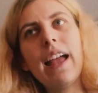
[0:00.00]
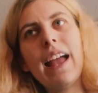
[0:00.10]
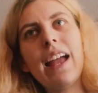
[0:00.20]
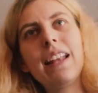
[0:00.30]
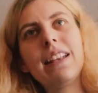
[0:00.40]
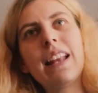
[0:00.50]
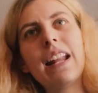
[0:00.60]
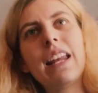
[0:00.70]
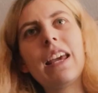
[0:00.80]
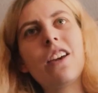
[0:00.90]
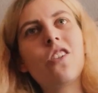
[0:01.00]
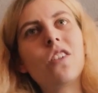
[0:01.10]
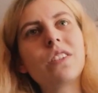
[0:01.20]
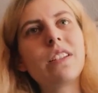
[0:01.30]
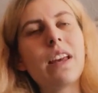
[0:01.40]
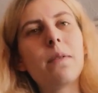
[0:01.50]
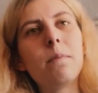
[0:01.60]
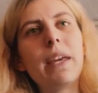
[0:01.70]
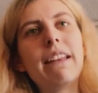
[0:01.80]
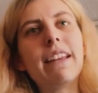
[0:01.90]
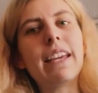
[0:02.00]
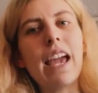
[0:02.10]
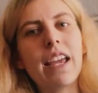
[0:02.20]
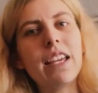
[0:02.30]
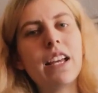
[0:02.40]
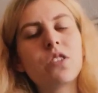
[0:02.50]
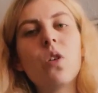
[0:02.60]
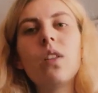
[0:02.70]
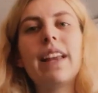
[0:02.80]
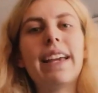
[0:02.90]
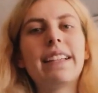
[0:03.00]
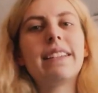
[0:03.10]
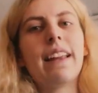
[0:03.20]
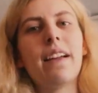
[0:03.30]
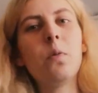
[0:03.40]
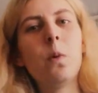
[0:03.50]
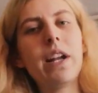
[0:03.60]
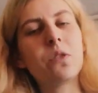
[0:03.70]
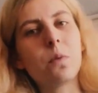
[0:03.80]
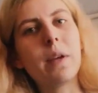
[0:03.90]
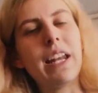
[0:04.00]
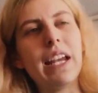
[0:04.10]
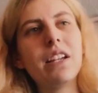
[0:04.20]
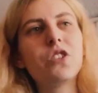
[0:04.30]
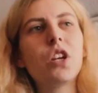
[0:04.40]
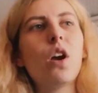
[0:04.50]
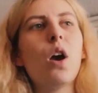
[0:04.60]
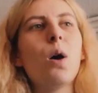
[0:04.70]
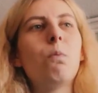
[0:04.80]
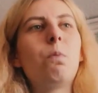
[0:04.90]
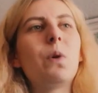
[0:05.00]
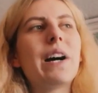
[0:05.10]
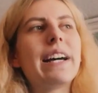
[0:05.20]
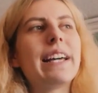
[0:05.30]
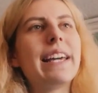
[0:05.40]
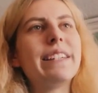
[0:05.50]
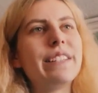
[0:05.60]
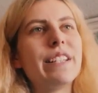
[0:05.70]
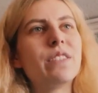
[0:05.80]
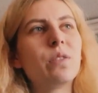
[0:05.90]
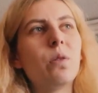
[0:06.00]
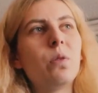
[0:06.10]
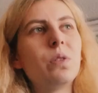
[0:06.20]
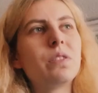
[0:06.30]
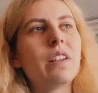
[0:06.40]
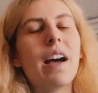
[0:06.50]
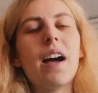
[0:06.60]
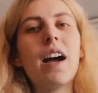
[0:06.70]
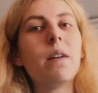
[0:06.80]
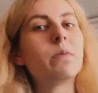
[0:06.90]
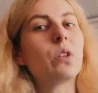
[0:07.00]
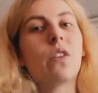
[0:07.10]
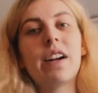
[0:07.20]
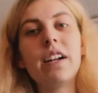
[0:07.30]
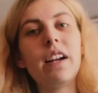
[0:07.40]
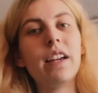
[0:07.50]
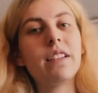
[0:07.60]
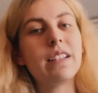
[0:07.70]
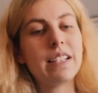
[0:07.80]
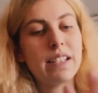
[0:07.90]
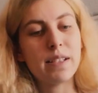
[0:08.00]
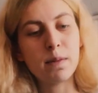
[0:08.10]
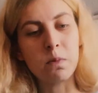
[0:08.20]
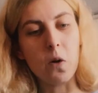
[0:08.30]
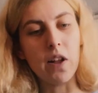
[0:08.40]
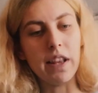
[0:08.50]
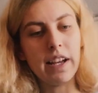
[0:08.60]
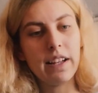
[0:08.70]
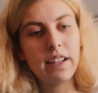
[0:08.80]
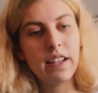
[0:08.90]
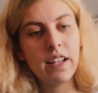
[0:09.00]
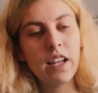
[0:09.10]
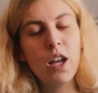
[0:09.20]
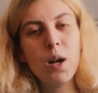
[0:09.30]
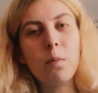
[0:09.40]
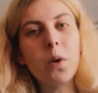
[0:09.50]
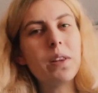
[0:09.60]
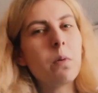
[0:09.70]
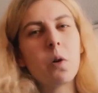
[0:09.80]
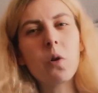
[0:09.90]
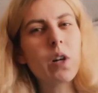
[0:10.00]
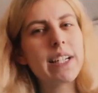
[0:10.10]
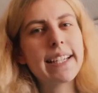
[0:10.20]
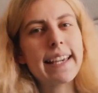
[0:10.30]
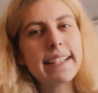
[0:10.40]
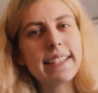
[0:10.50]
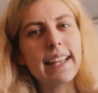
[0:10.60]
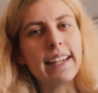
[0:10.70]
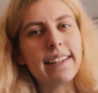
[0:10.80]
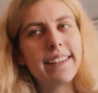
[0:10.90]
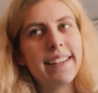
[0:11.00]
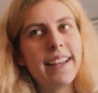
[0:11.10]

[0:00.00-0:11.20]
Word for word: And then it got to them being like eight years old. Like they went up in age. But at eight years old, I'm sorry, this is a spoiler, but they were already kissing.